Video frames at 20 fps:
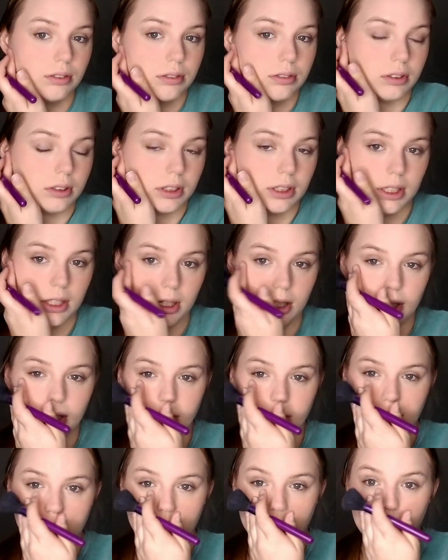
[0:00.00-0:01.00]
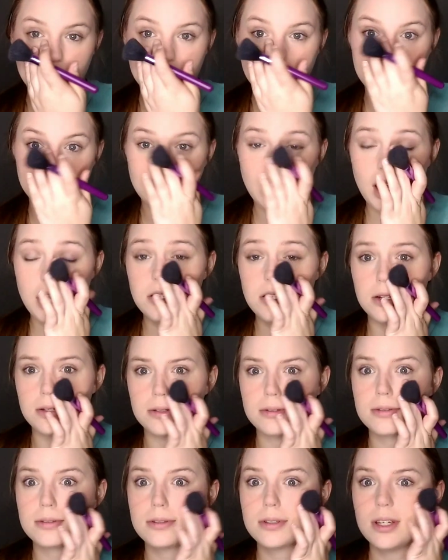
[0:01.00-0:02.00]
fully set
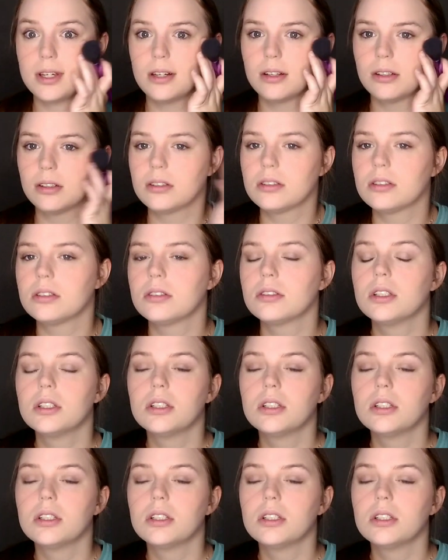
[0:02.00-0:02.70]
and sealed.